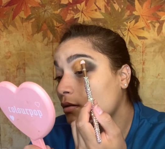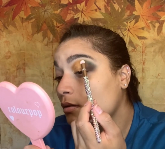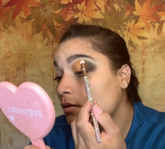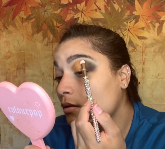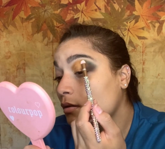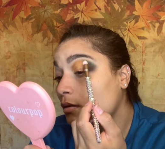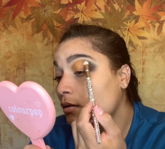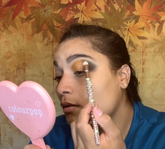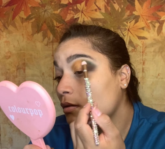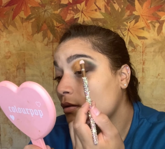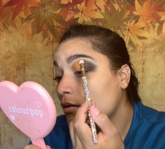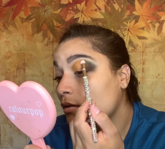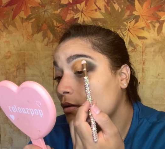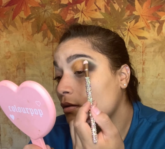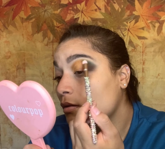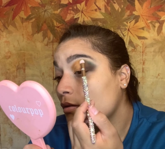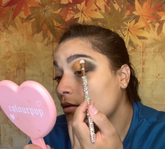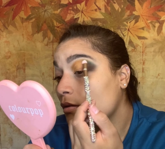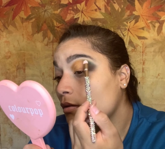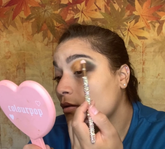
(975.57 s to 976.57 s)

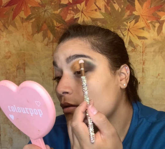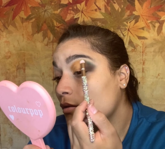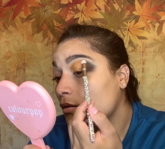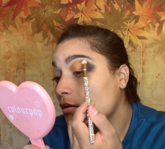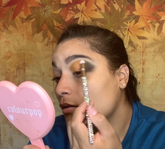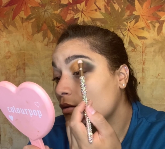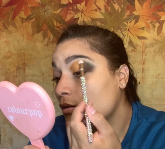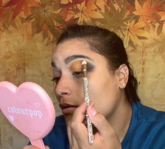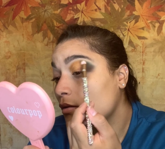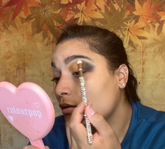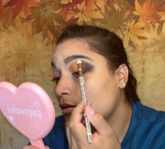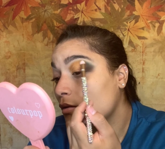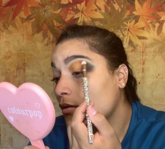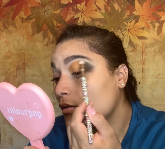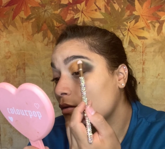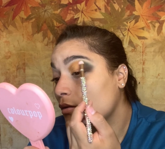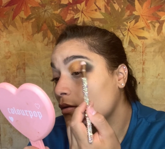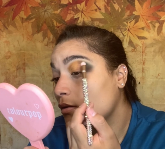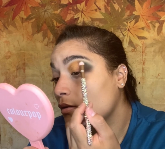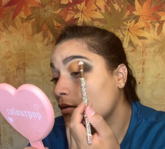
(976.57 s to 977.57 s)

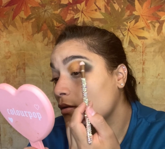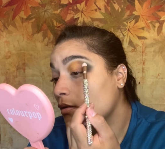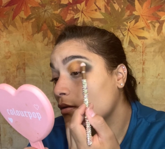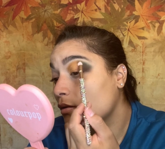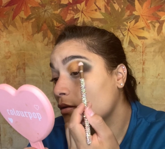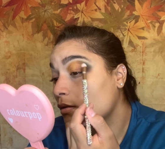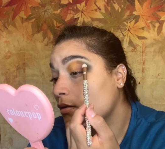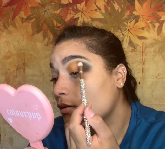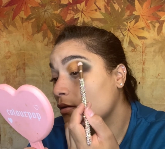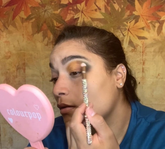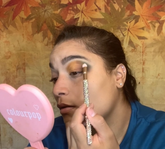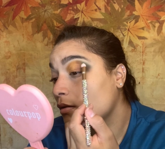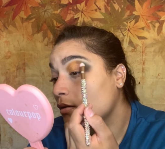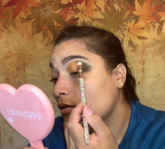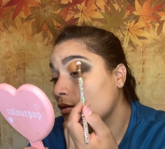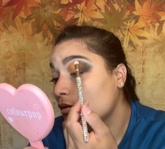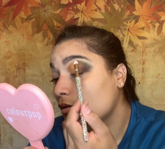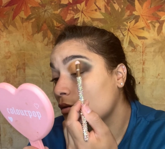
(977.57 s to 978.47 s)
(no one is talking)